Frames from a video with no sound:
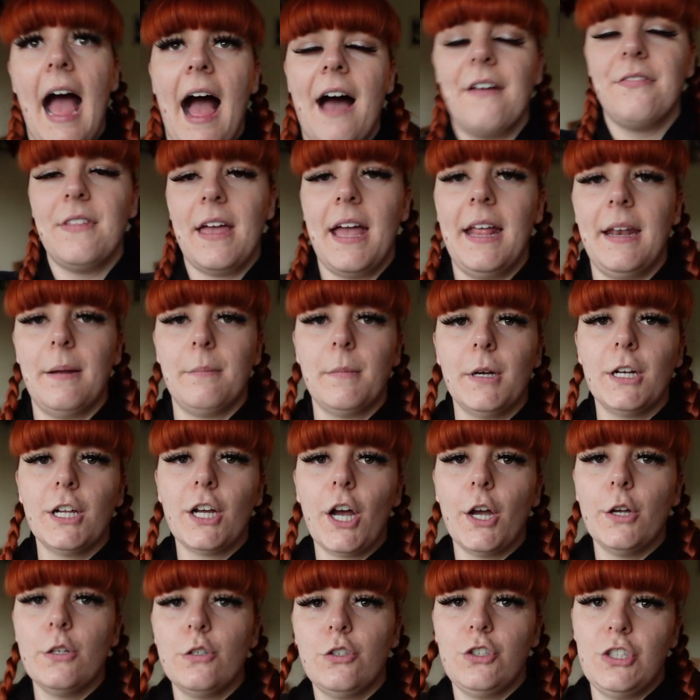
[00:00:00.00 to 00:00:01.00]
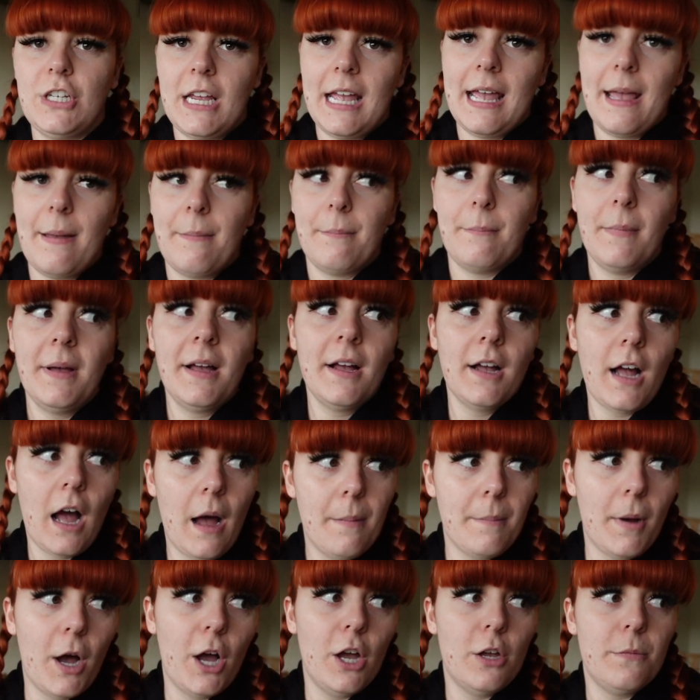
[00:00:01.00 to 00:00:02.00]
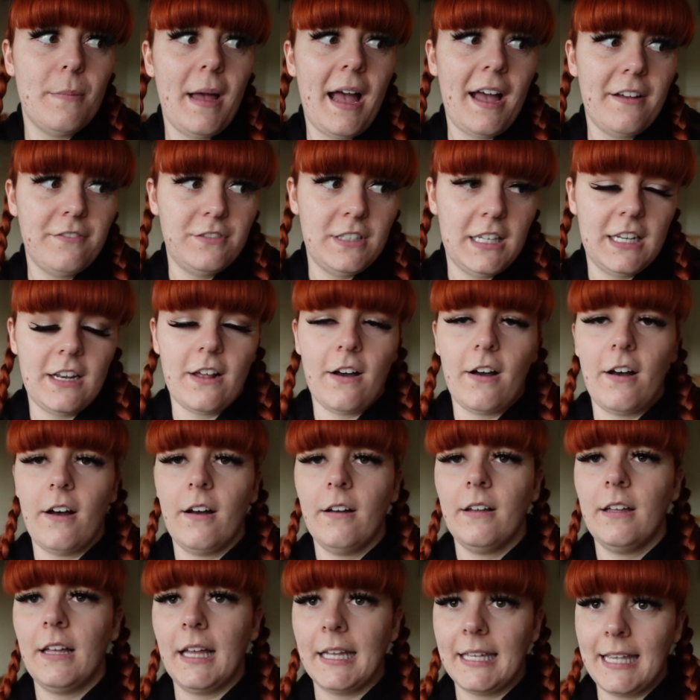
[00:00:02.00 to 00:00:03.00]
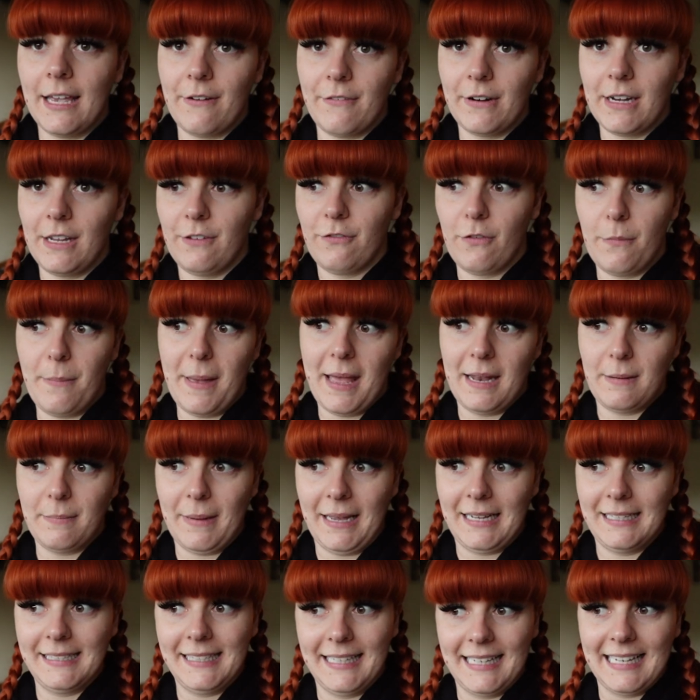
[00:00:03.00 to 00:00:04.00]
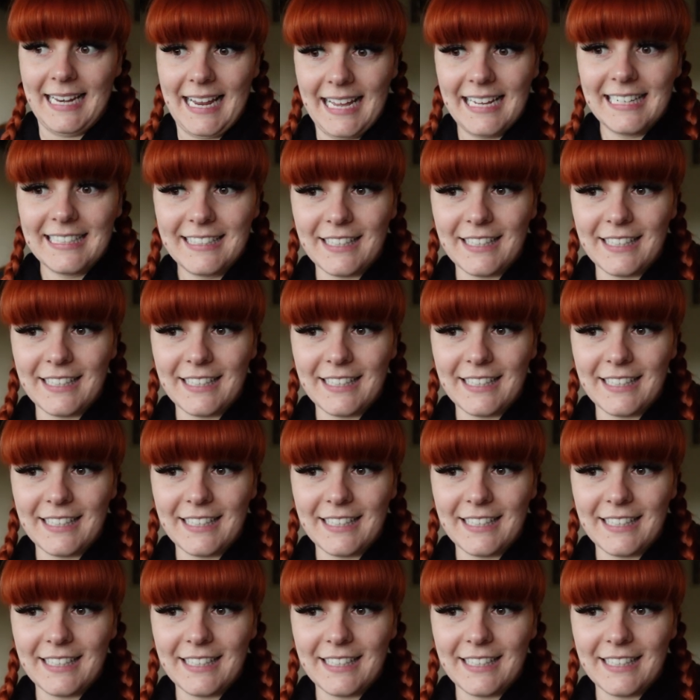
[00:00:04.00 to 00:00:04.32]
And then I'm going to go gym, come home, have dinner, get ready for bed basically.